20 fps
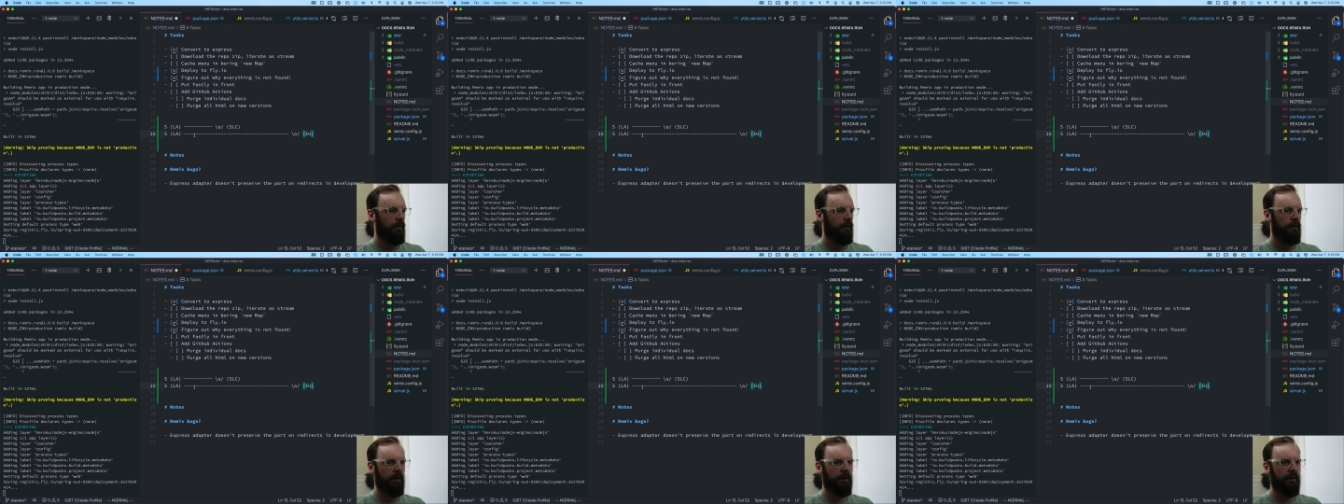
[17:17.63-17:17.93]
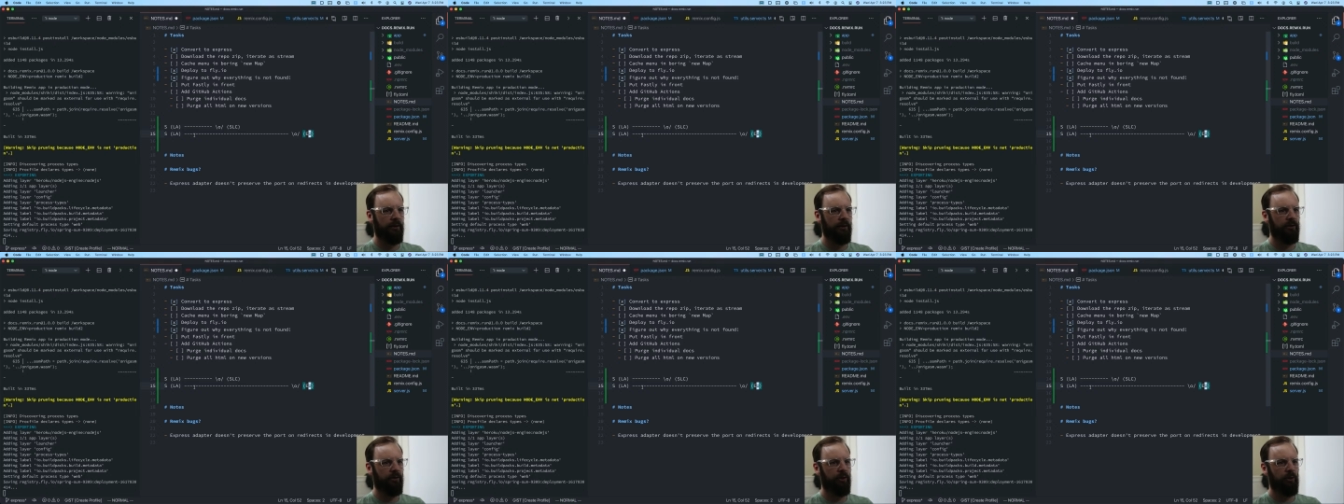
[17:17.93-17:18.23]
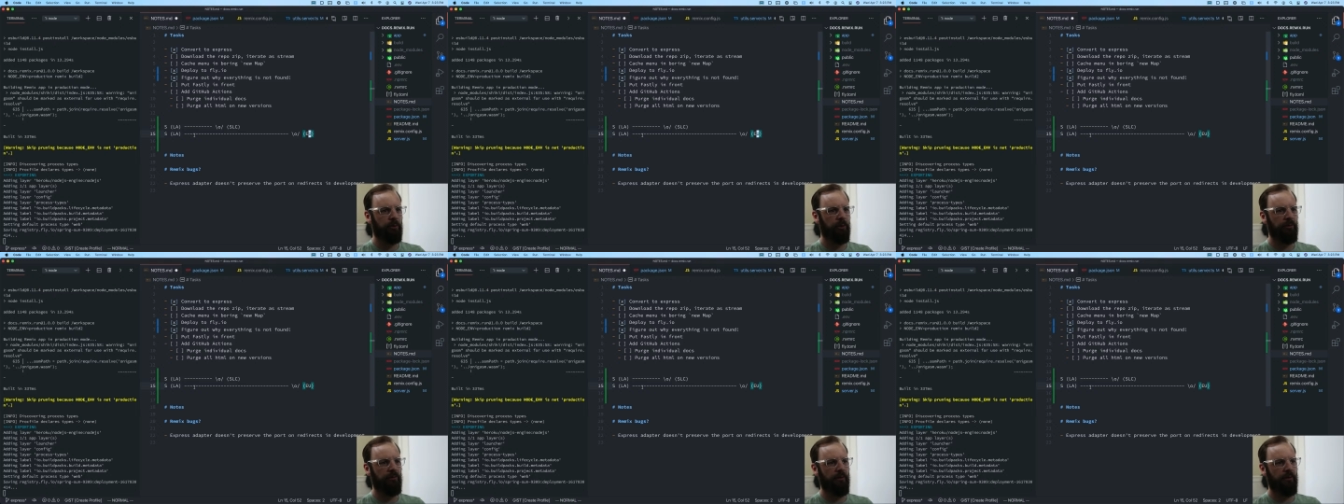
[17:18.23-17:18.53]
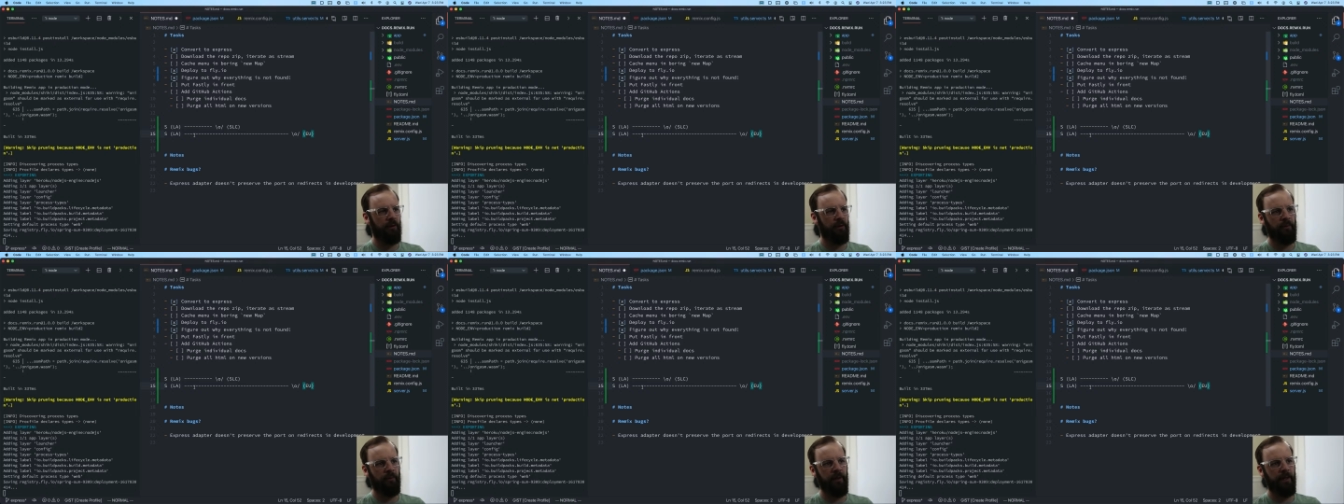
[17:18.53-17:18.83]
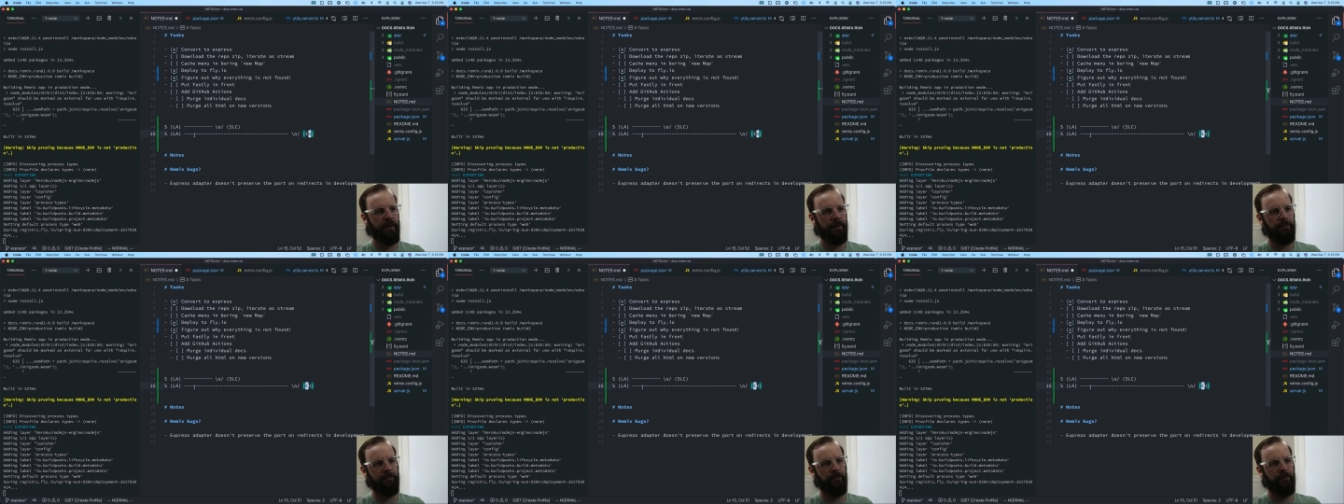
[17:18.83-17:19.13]
Now that's super far
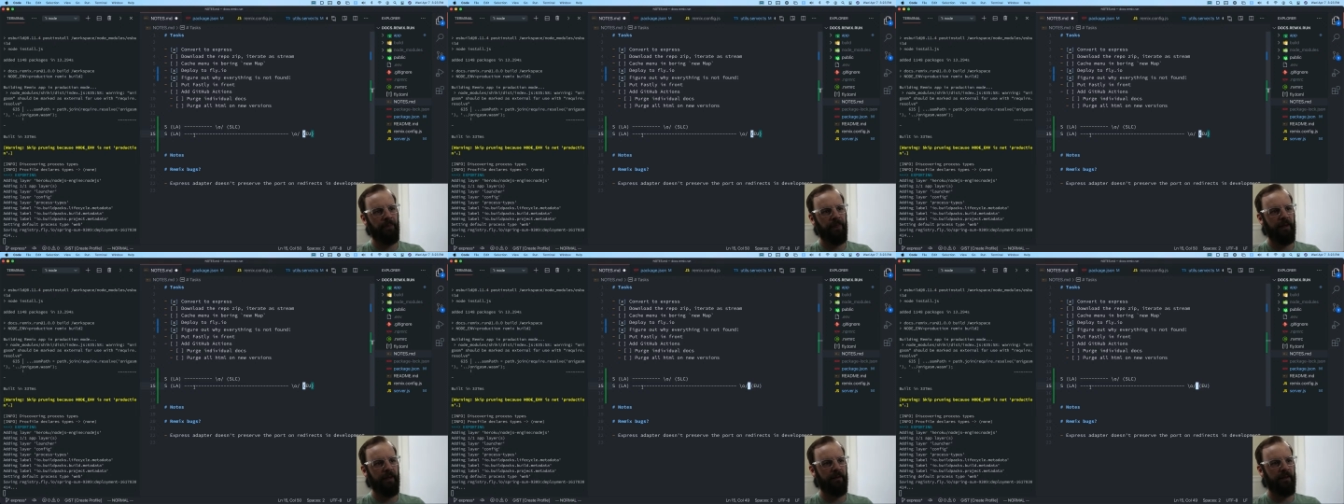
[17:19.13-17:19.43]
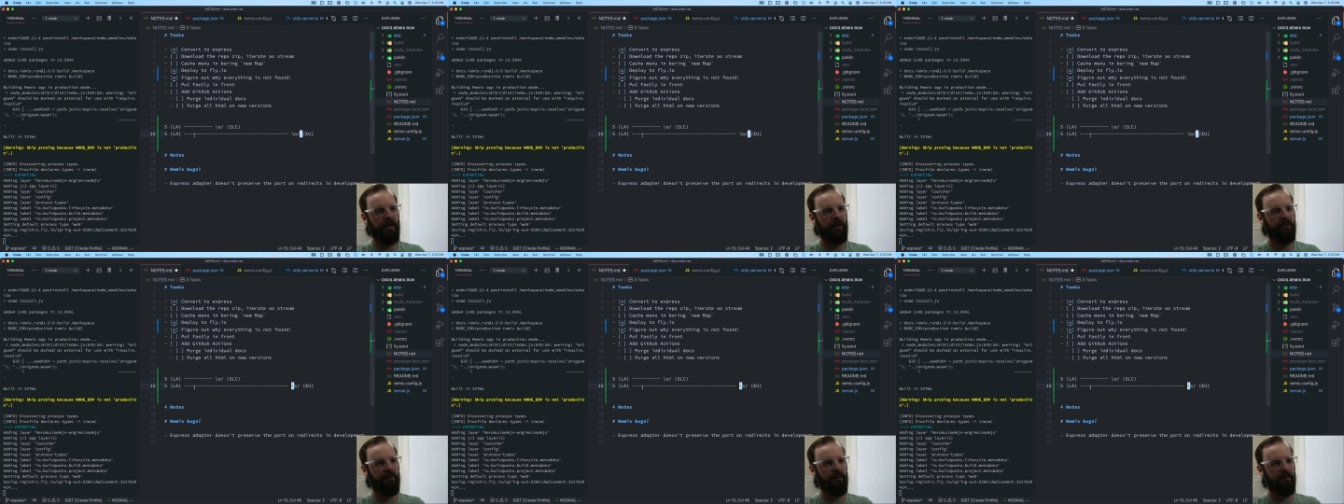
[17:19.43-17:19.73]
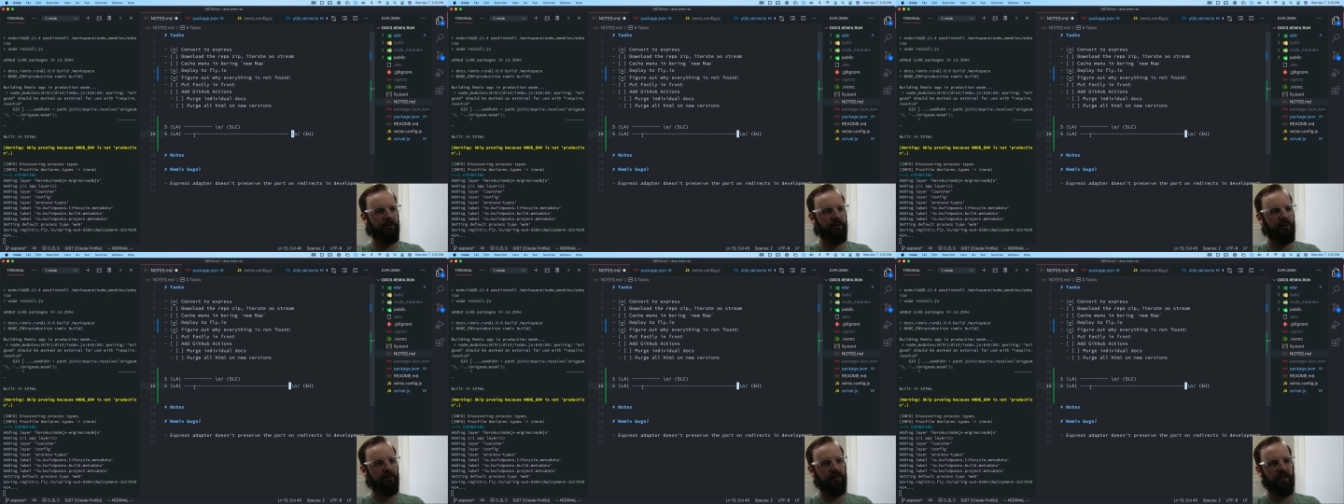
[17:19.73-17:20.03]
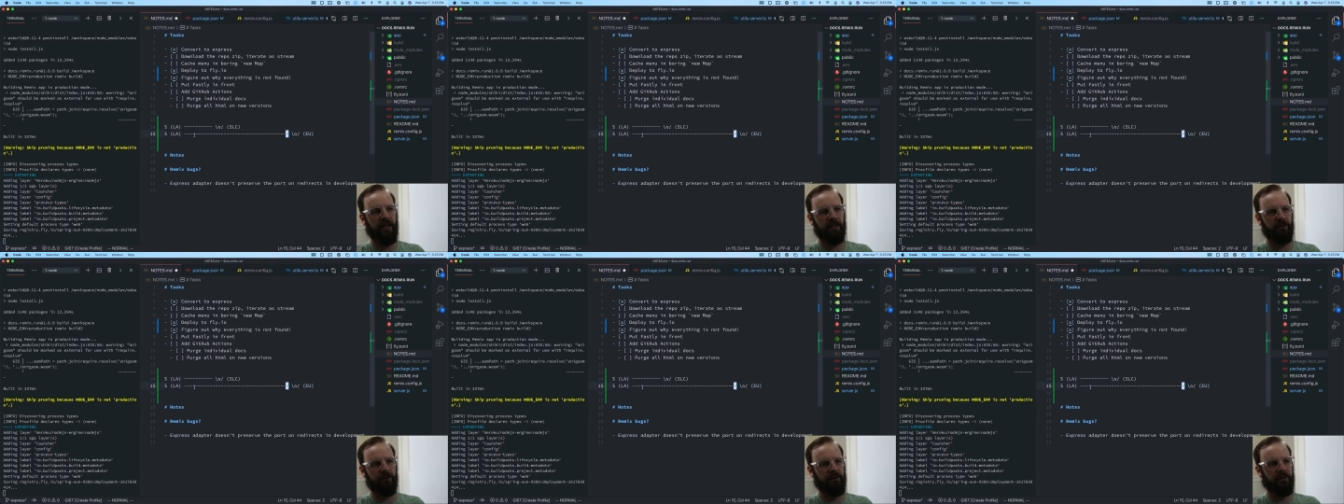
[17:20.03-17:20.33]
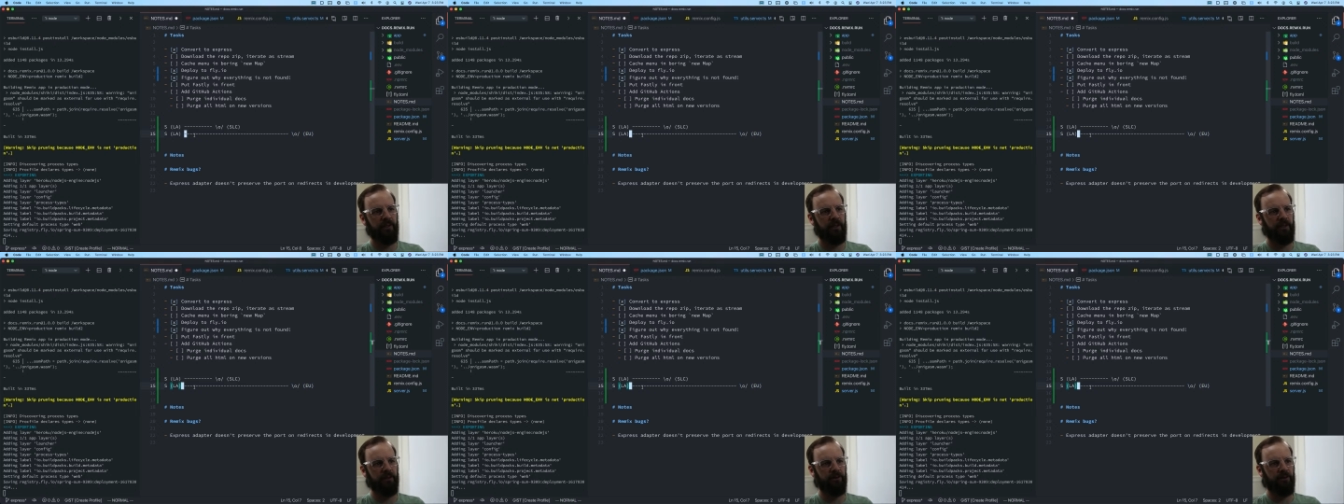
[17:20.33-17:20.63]
away, and that distance actually
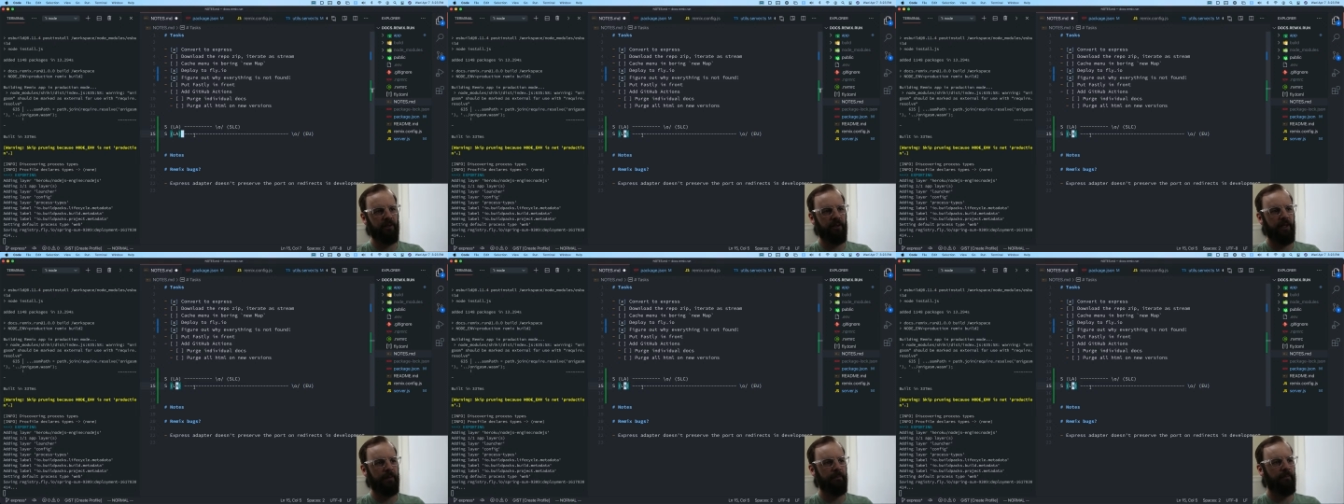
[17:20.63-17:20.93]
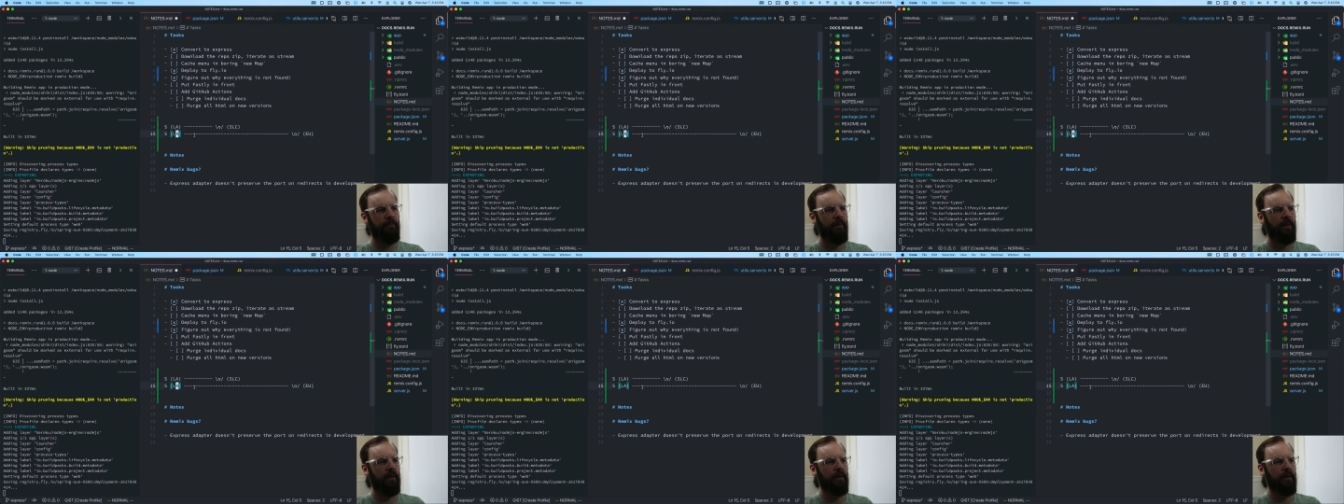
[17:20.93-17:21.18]
takes time.